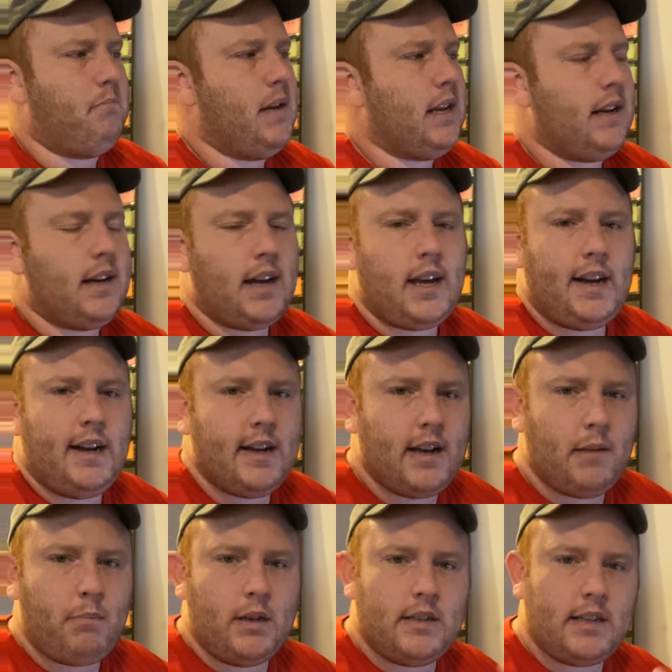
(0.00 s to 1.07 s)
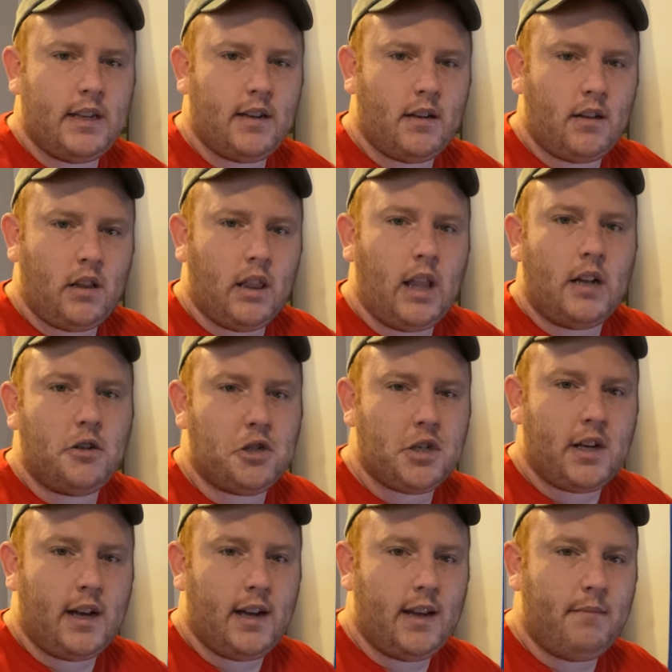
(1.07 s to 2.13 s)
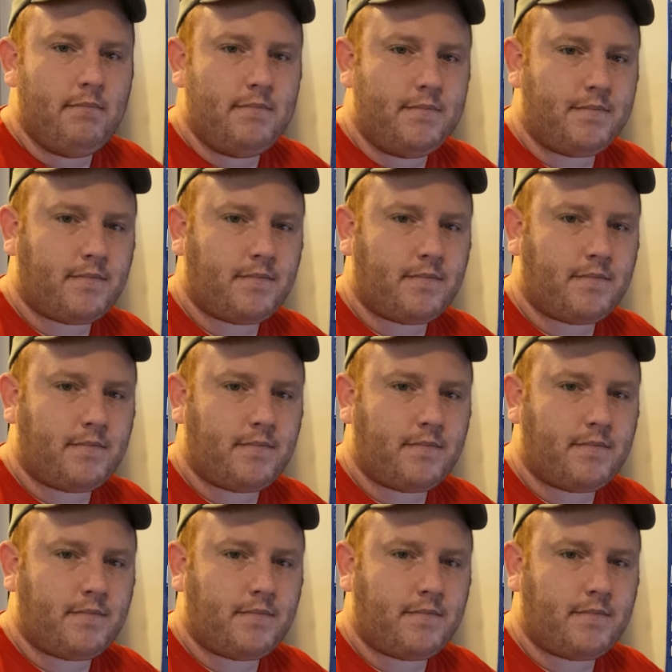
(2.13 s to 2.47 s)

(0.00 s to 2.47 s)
midnight up until lunchtime.